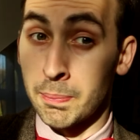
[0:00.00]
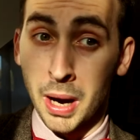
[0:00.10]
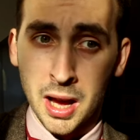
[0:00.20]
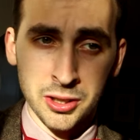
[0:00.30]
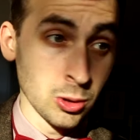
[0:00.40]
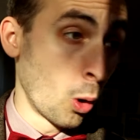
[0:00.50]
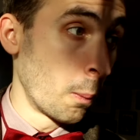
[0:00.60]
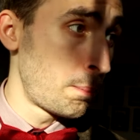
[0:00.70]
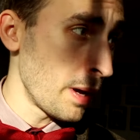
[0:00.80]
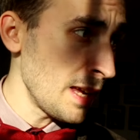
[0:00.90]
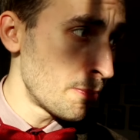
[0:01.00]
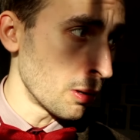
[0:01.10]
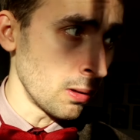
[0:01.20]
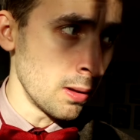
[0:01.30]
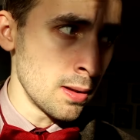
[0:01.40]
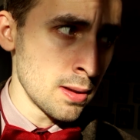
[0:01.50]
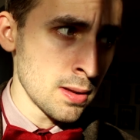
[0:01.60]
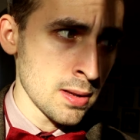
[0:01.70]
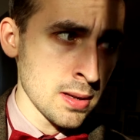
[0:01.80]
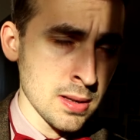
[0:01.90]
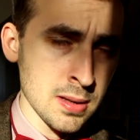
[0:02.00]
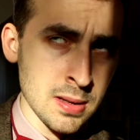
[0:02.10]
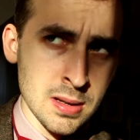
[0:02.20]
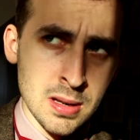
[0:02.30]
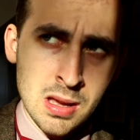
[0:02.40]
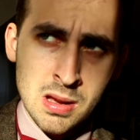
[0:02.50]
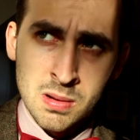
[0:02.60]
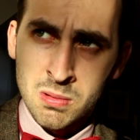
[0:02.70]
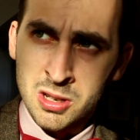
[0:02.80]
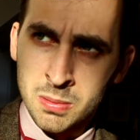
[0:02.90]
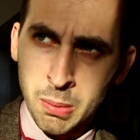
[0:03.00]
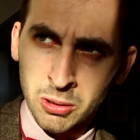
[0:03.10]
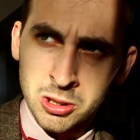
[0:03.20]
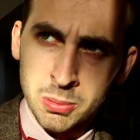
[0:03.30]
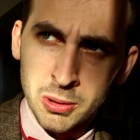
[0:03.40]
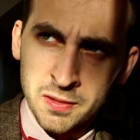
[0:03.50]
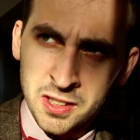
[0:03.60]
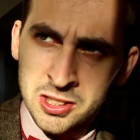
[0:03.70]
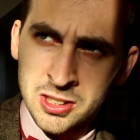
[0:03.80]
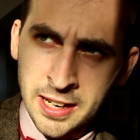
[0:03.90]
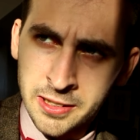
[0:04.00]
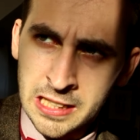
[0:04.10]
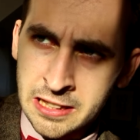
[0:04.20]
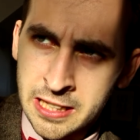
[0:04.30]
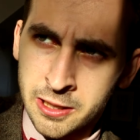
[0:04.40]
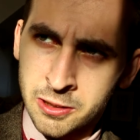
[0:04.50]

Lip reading: person or people responsible for sending the